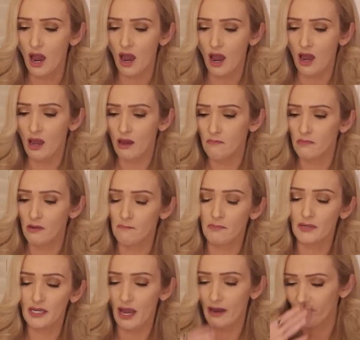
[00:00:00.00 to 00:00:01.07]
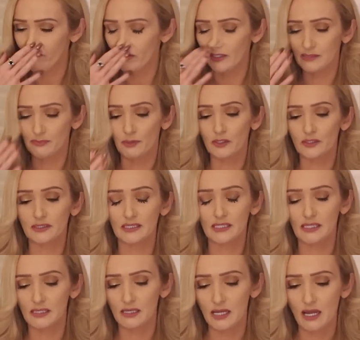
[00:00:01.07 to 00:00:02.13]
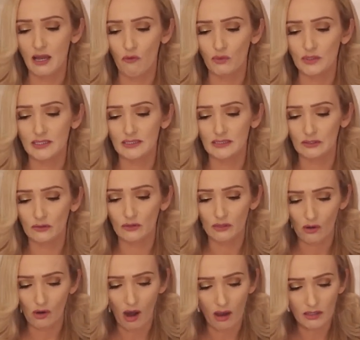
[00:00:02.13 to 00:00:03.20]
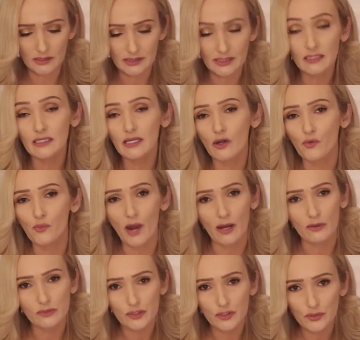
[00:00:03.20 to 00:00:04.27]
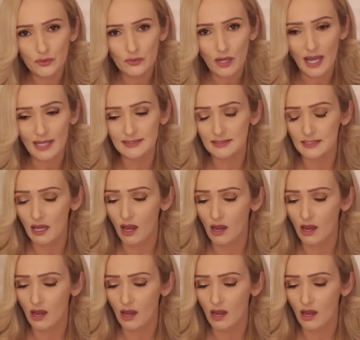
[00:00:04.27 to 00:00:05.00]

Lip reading: but I feel this person was still constantly around you as